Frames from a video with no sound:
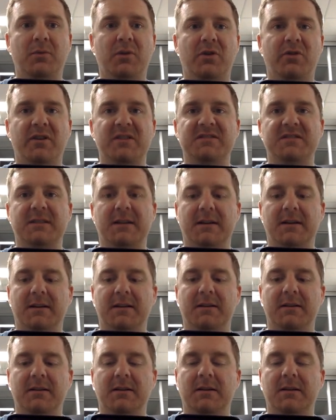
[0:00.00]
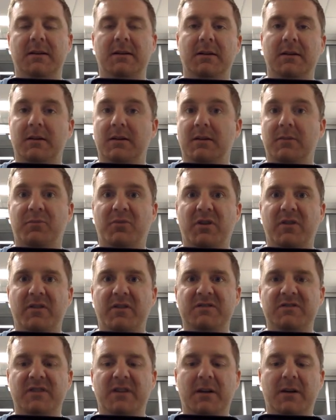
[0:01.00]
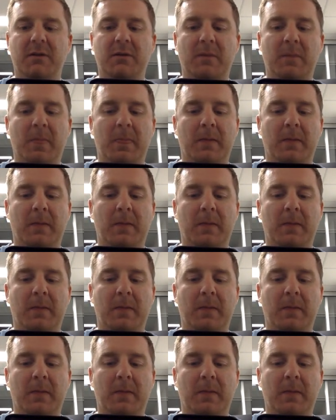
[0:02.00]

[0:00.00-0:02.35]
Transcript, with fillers: We created that in previous video.